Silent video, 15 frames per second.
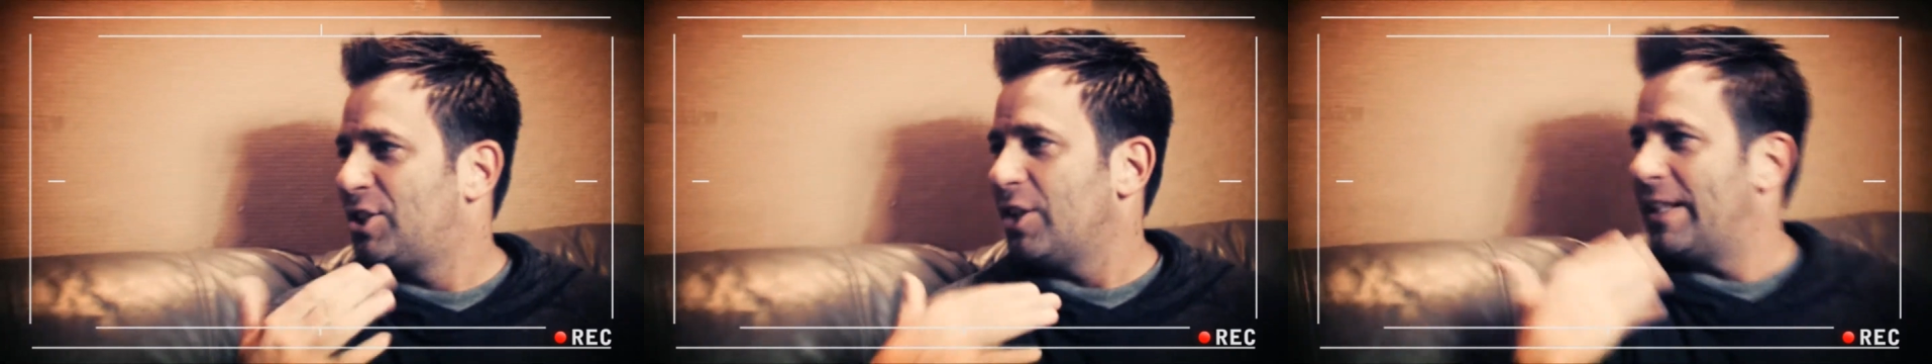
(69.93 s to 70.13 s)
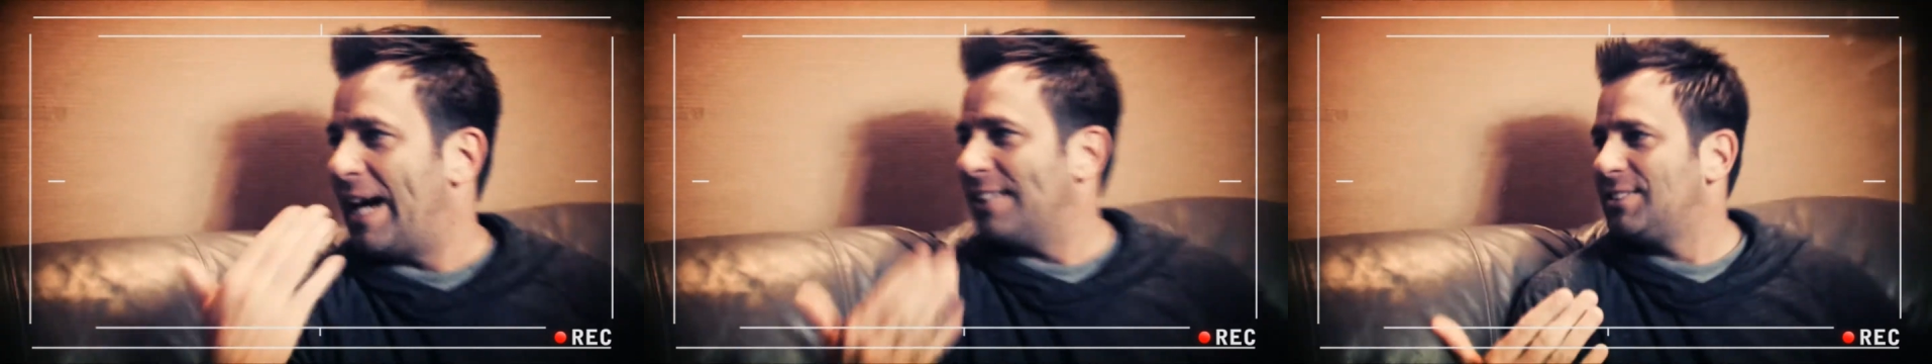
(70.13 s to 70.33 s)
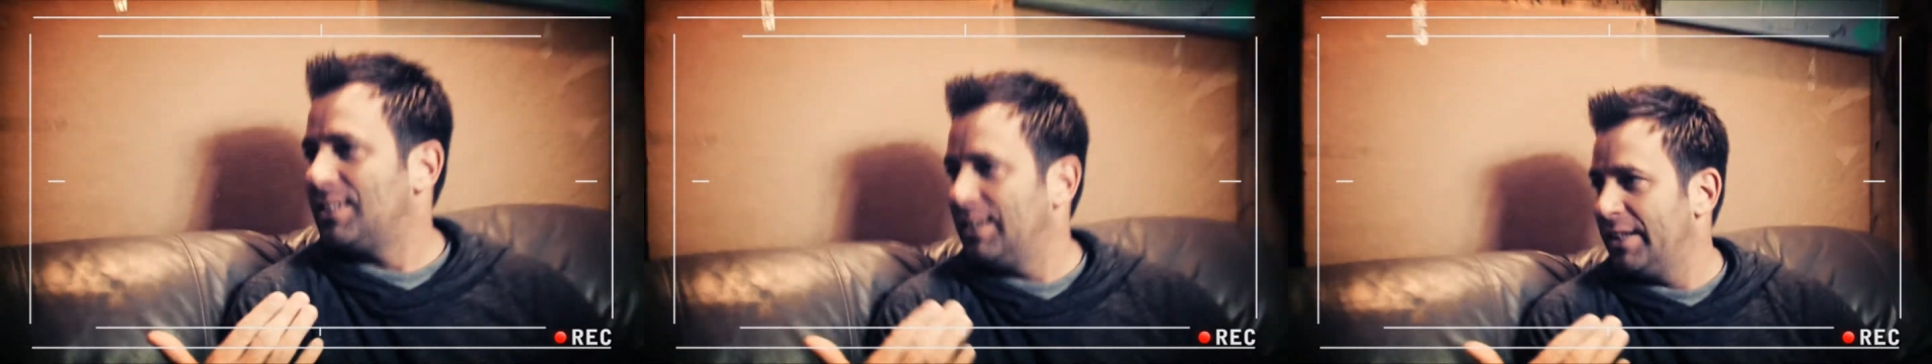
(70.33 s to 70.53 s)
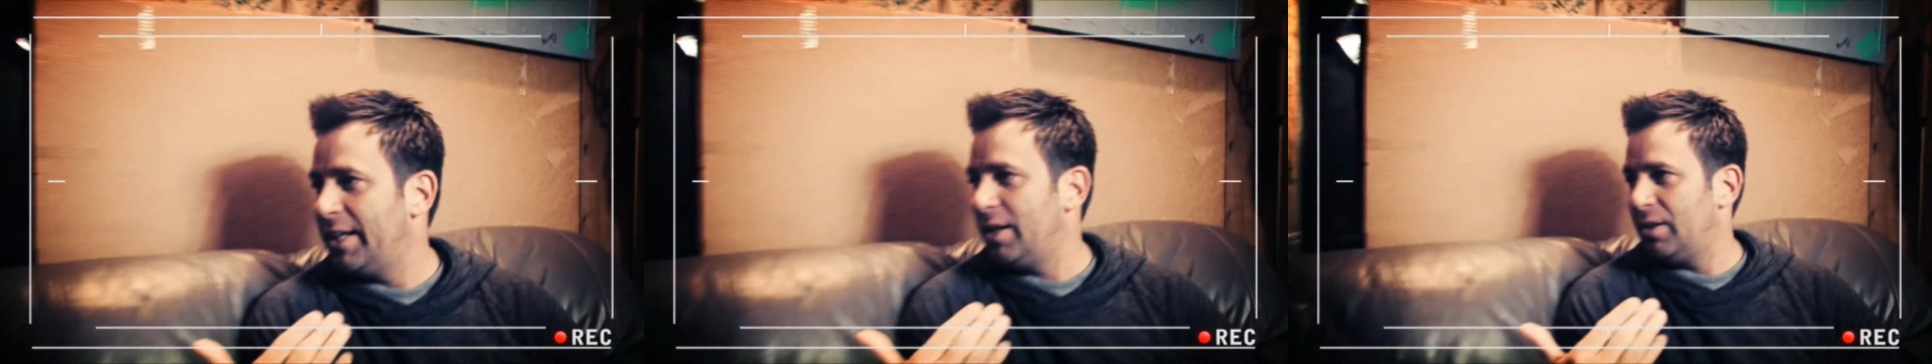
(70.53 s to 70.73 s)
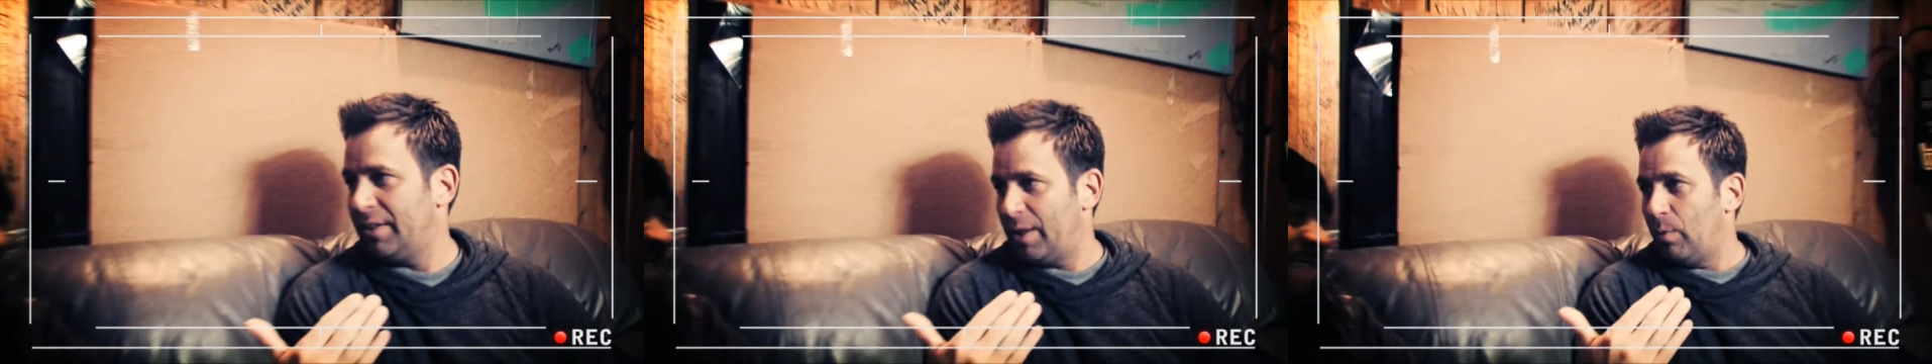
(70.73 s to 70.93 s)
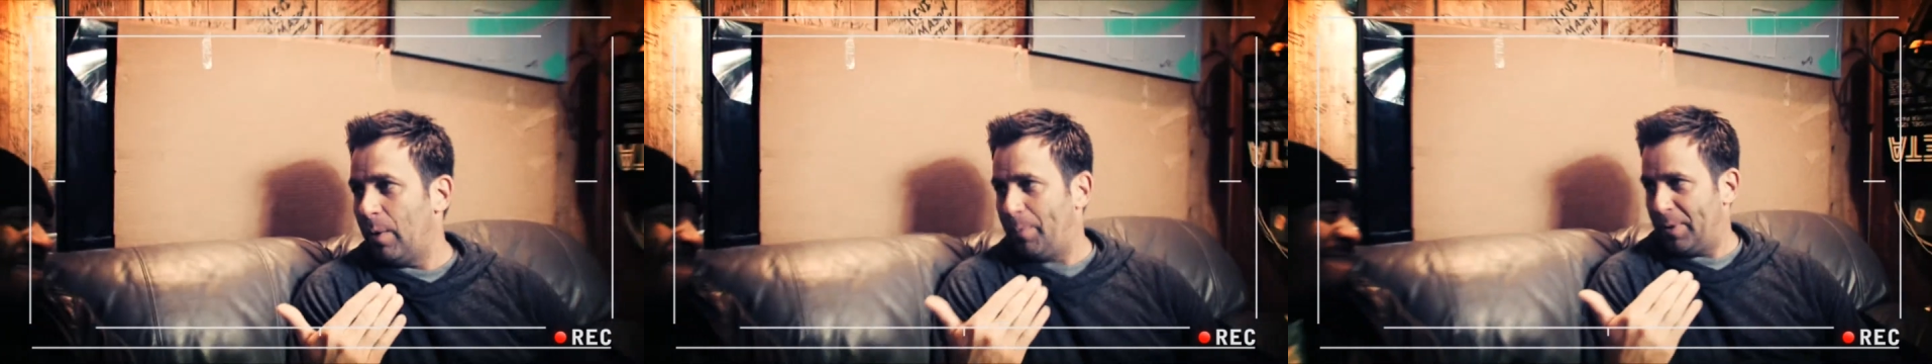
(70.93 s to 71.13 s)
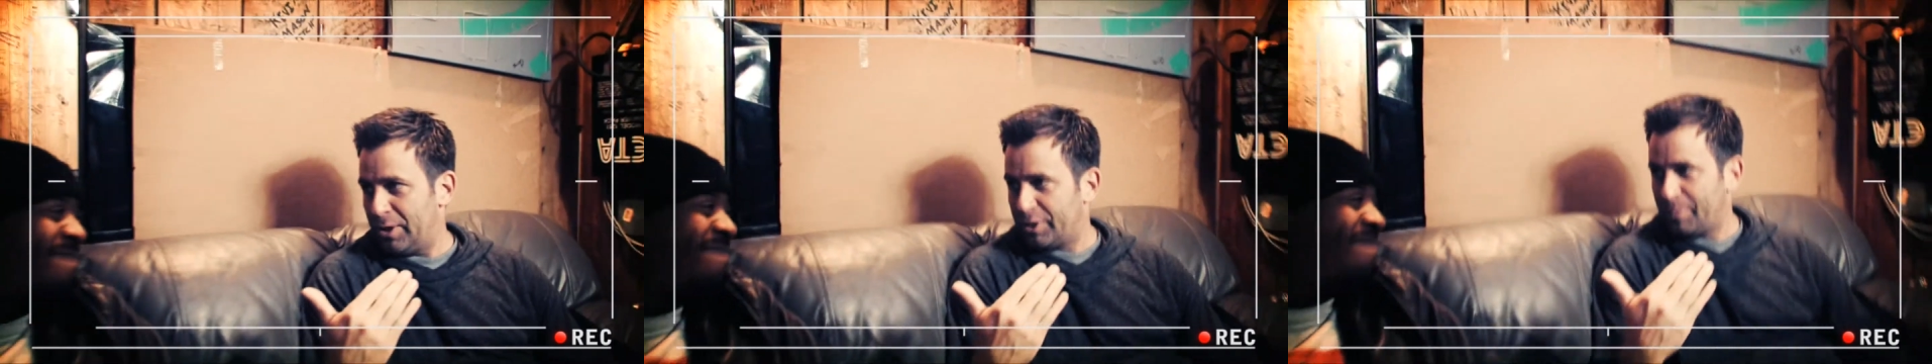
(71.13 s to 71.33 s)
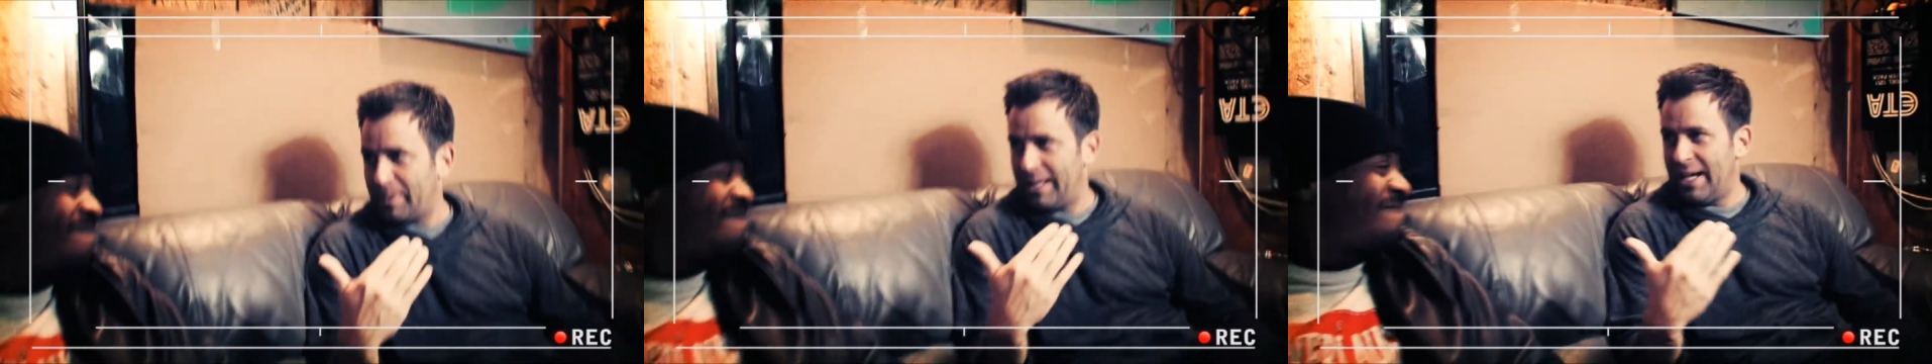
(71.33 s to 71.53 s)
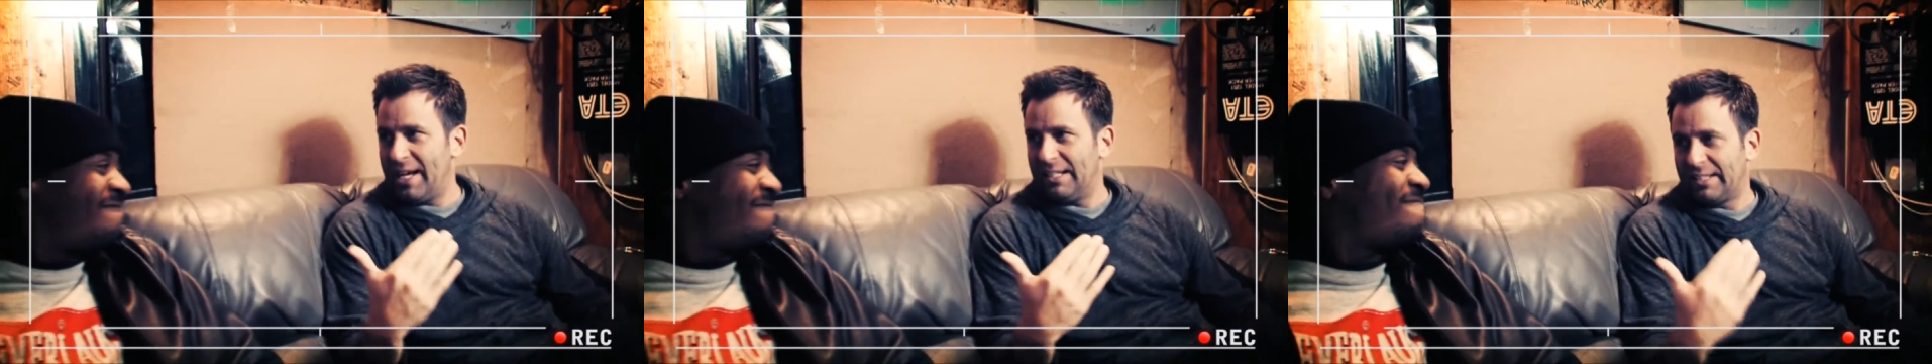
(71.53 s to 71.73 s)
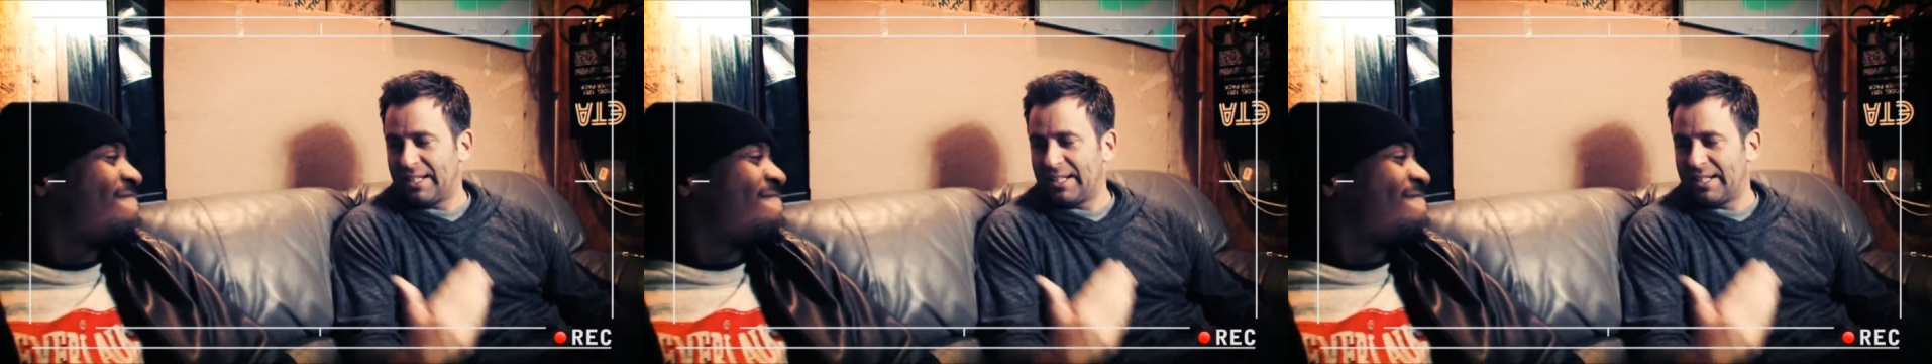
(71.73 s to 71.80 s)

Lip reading: so that's literally what pushed me in,